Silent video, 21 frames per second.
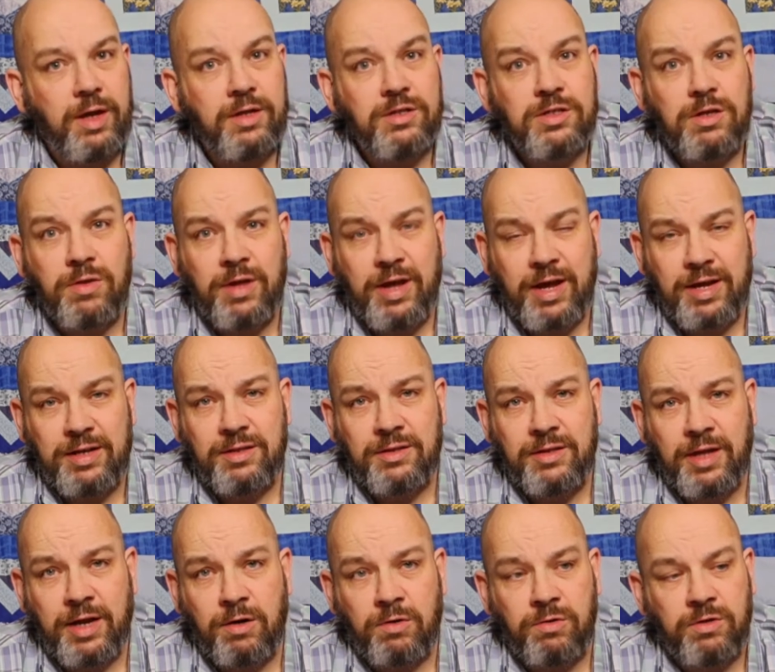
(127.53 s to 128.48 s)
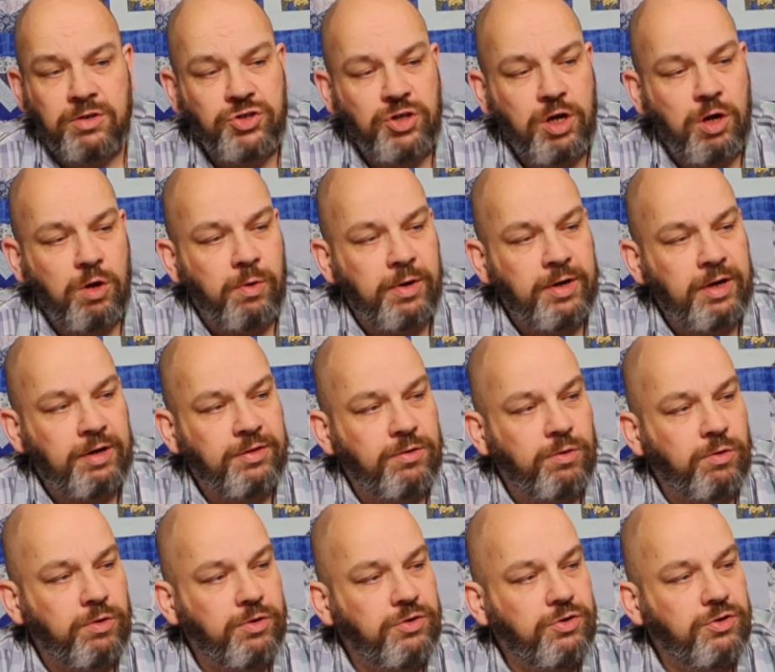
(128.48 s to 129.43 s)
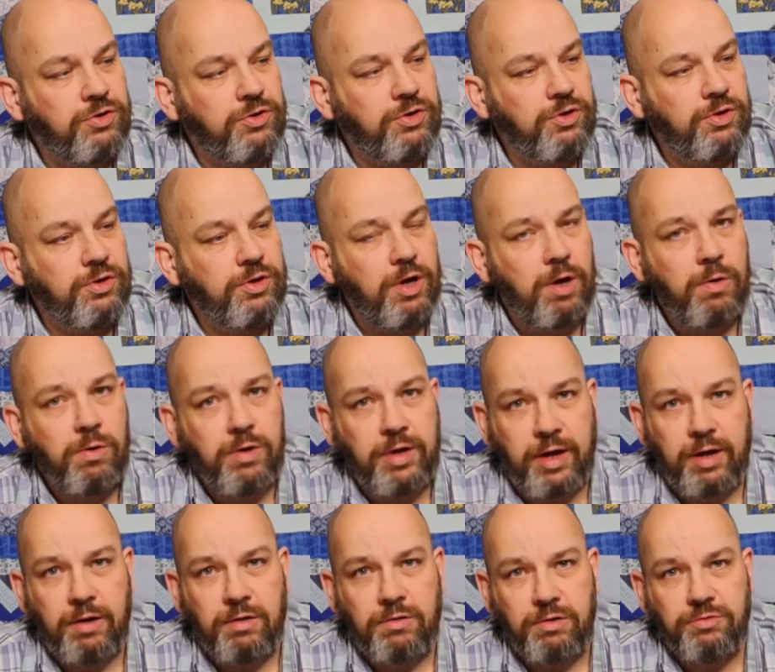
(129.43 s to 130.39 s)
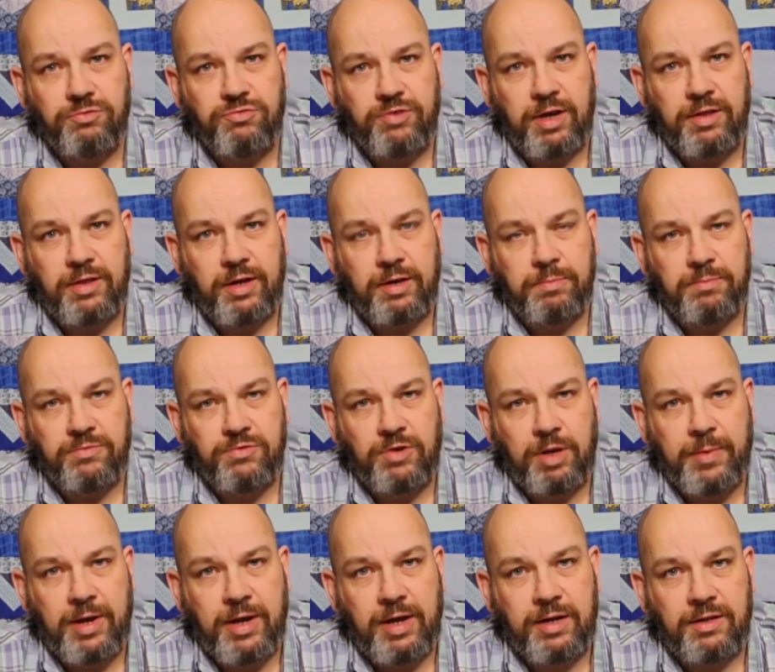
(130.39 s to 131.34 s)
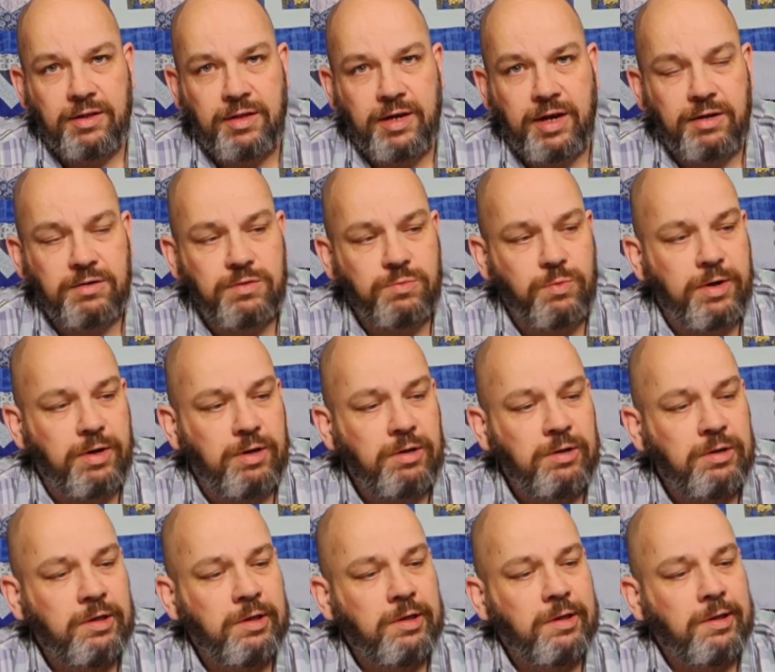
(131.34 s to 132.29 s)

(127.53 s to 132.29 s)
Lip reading: so they had that on the show, and I thought, oh, okay, I'll try my hand at that as well.